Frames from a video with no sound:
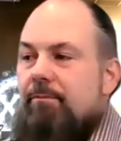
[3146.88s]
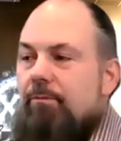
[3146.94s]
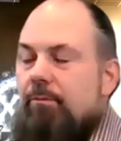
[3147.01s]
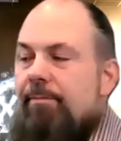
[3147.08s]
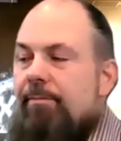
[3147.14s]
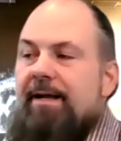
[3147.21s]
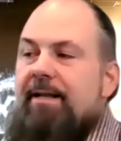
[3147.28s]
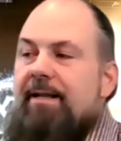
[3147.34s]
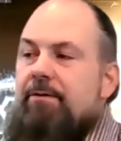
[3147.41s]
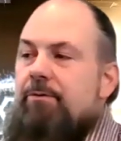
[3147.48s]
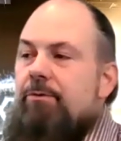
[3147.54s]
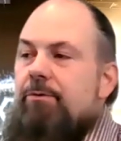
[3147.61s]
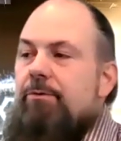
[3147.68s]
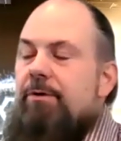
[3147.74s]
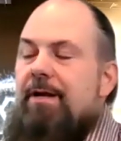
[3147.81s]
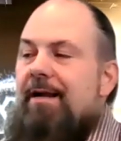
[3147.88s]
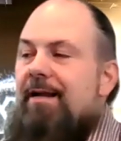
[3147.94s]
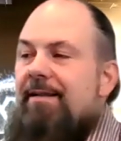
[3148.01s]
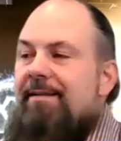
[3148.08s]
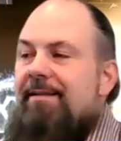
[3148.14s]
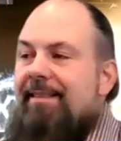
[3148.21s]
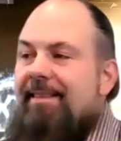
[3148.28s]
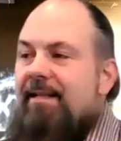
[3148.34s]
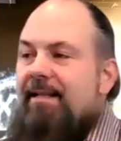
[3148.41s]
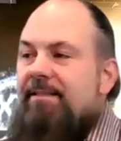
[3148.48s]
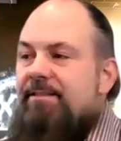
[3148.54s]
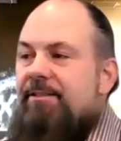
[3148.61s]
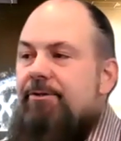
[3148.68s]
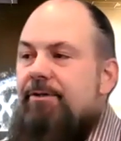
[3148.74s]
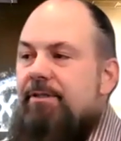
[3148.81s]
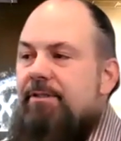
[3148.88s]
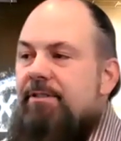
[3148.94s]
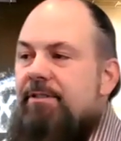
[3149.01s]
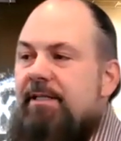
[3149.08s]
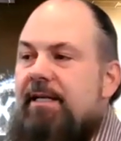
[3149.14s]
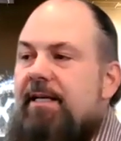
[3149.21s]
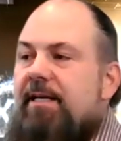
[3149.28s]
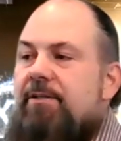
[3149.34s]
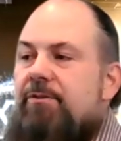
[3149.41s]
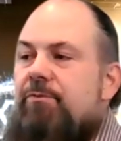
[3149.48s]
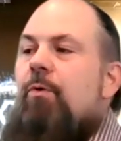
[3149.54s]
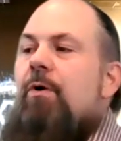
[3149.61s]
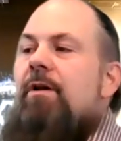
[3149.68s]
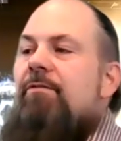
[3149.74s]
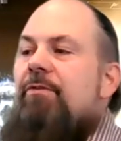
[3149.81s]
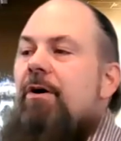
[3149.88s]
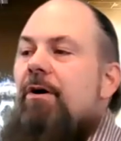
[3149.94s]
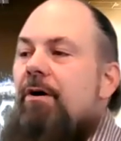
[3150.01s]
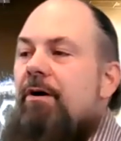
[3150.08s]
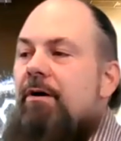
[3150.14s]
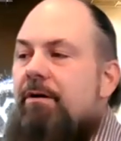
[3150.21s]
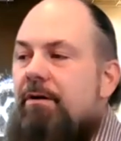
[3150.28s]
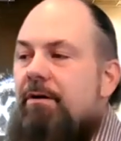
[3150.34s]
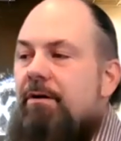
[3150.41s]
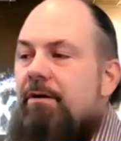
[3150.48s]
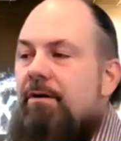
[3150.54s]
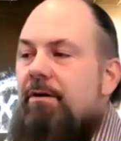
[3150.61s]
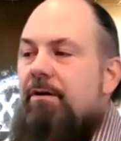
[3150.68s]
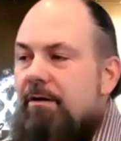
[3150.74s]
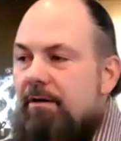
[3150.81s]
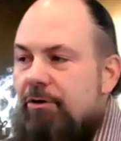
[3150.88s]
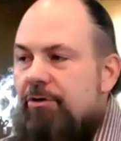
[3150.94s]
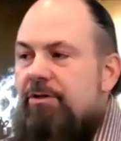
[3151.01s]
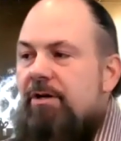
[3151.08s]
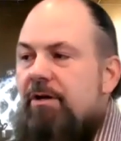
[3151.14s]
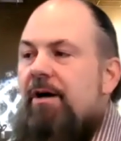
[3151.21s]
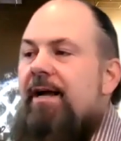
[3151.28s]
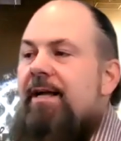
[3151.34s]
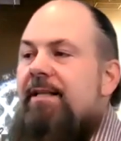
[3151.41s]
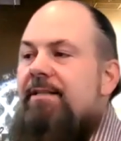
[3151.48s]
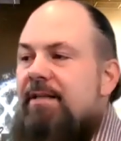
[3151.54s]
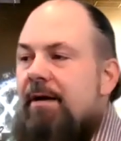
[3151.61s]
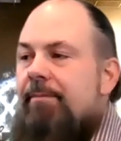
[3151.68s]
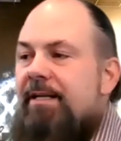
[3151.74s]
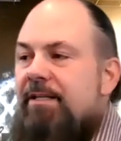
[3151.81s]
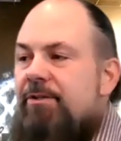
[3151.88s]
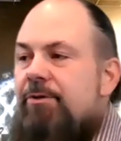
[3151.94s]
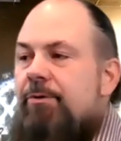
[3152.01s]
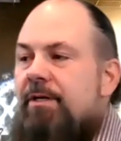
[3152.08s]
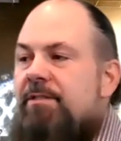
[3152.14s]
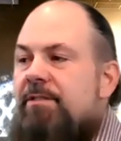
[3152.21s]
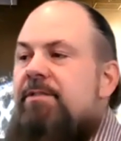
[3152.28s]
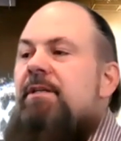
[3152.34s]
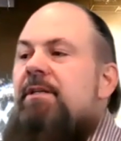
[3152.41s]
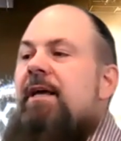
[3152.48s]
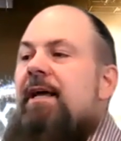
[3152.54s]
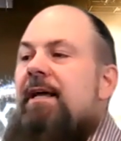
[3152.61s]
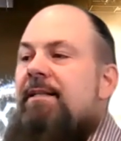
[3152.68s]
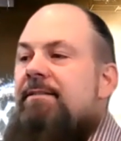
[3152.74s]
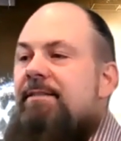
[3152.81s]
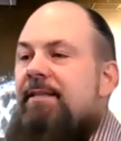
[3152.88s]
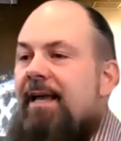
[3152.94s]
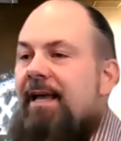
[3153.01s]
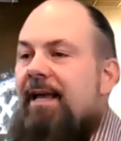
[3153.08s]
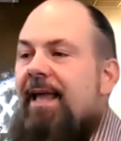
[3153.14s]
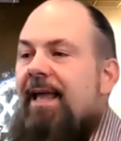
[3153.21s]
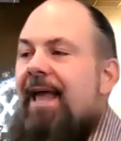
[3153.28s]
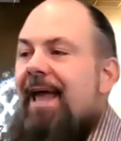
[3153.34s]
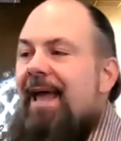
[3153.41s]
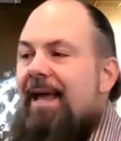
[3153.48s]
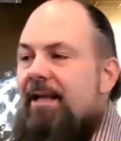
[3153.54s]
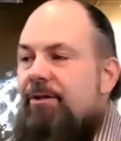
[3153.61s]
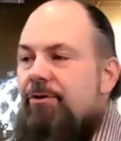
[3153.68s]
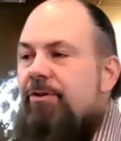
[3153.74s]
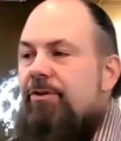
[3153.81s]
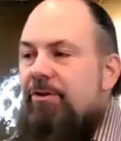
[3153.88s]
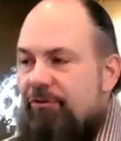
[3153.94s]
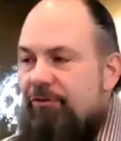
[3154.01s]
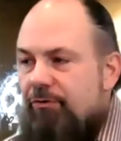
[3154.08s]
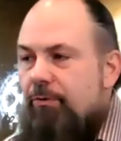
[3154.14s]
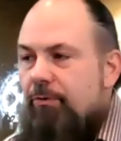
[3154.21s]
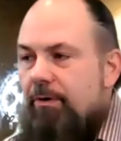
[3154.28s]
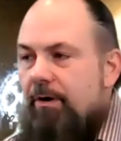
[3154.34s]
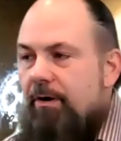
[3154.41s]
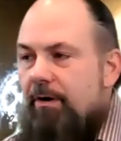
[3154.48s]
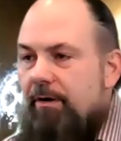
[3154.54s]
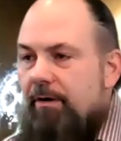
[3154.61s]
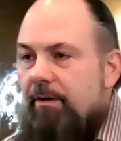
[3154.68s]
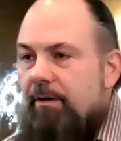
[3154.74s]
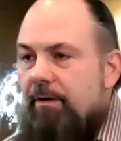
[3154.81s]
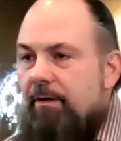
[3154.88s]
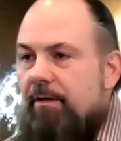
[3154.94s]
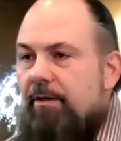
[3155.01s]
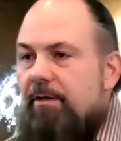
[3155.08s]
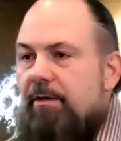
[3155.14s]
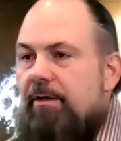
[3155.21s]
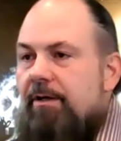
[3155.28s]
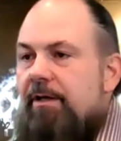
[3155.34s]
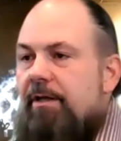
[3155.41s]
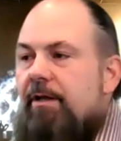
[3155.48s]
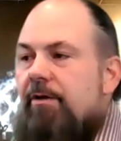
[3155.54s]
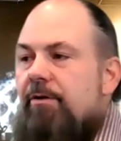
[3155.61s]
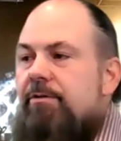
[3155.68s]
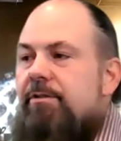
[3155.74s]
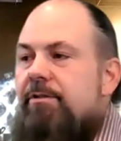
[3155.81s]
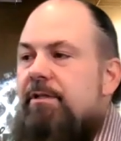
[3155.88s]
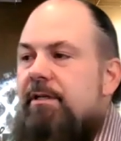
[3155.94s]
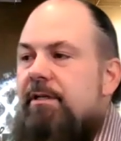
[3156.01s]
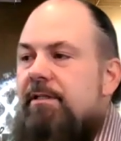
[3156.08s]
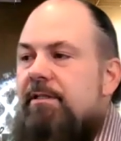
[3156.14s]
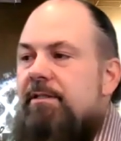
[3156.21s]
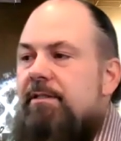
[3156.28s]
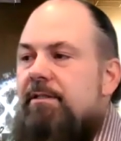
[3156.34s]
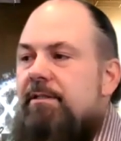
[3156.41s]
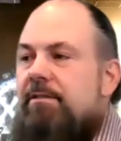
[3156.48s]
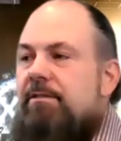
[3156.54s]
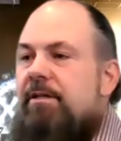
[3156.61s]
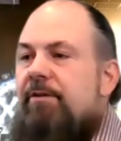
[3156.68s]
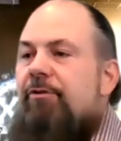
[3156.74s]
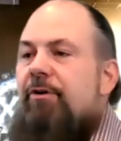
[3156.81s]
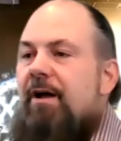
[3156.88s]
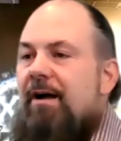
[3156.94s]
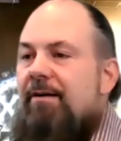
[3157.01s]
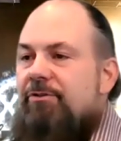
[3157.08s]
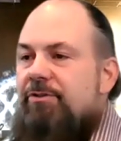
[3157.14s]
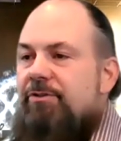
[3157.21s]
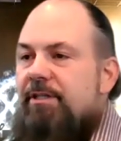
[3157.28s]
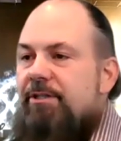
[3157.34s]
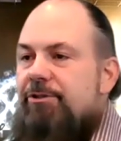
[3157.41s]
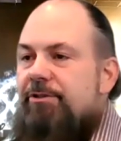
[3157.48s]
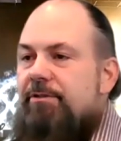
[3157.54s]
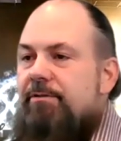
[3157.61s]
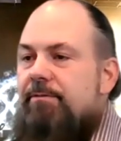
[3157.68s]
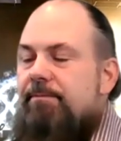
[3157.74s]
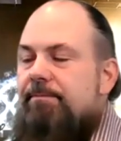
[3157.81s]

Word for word: we might, we're not going to take that as seriously as one of our good clients coming to us and saying, hey, do this tour. You know, it's a different conversation.